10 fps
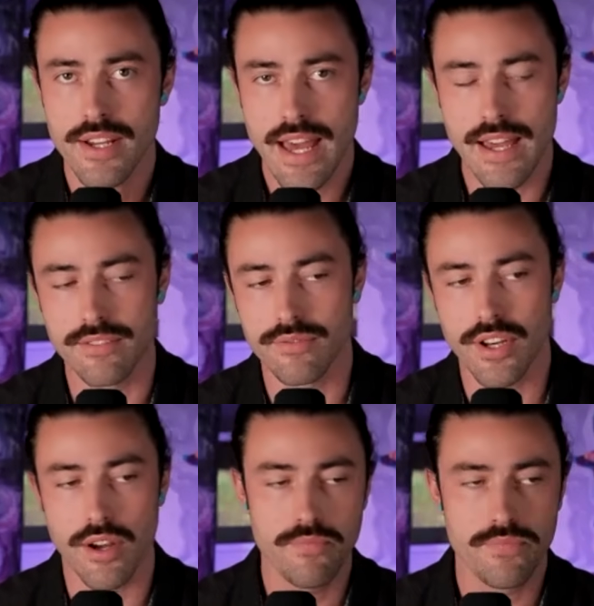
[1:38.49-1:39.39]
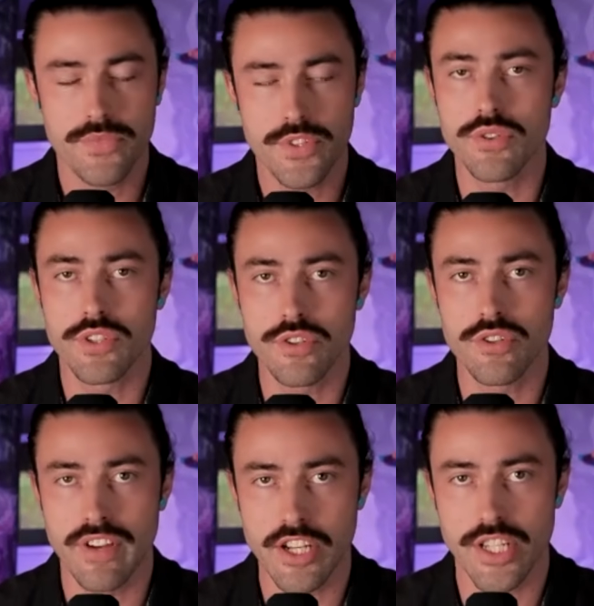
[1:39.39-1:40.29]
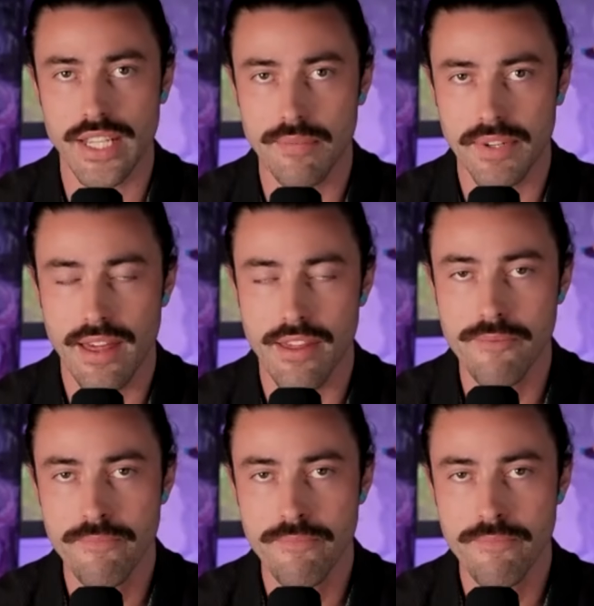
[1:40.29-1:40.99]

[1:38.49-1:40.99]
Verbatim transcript: and you know two and two eventually came together